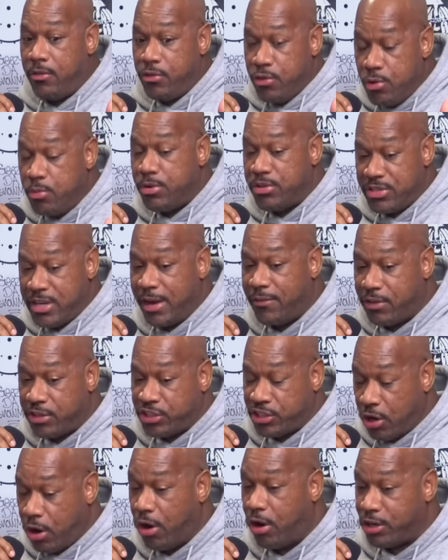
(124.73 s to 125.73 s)
you was never
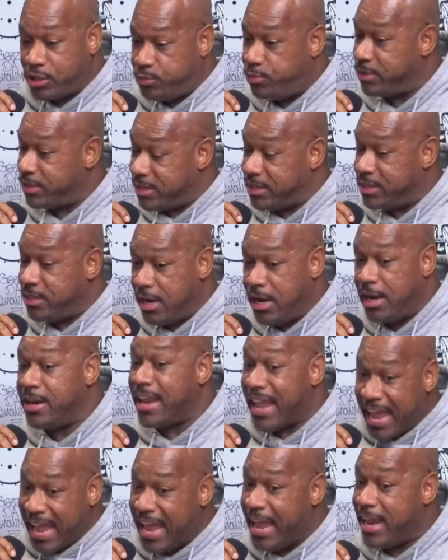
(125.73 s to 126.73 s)
charged with the gun
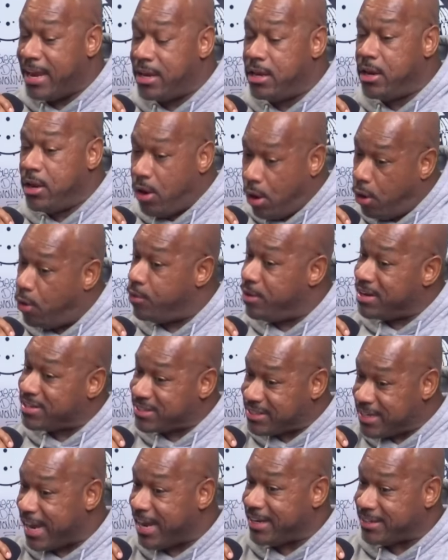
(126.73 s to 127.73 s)
in on the
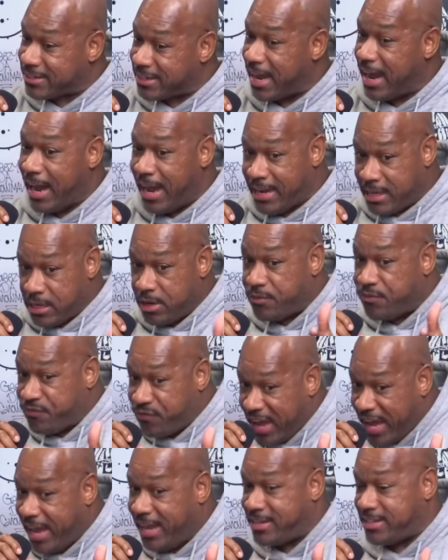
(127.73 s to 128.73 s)
state side. The
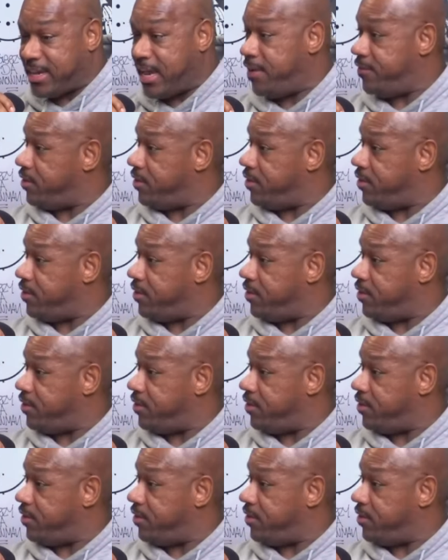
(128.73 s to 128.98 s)
feds have it.